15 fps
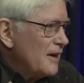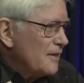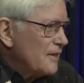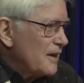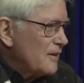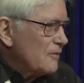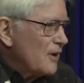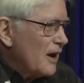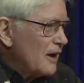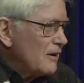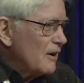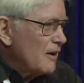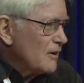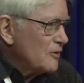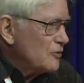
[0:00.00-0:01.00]
they've got
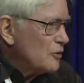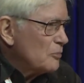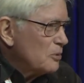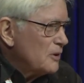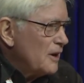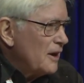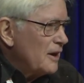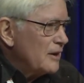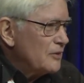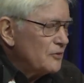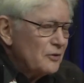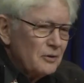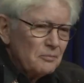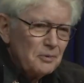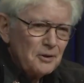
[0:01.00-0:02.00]
art supplies,
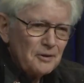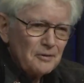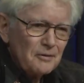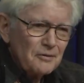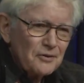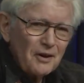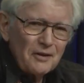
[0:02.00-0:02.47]
computers, all